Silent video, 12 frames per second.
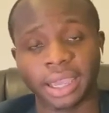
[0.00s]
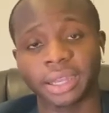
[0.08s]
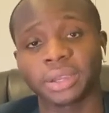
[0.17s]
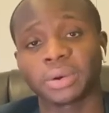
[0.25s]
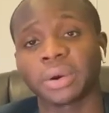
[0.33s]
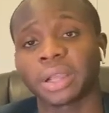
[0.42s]

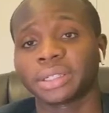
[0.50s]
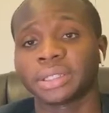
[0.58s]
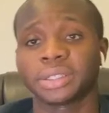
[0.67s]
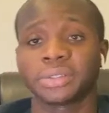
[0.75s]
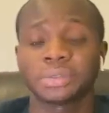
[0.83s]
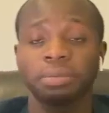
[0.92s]
Any
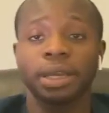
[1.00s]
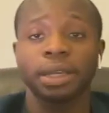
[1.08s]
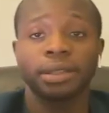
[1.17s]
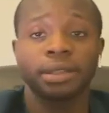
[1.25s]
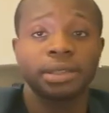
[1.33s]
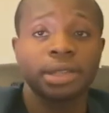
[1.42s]
questions for me
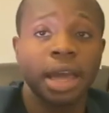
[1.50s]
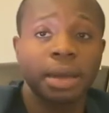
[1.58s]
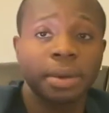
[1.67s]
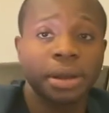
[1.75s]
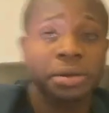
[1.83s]
at this time?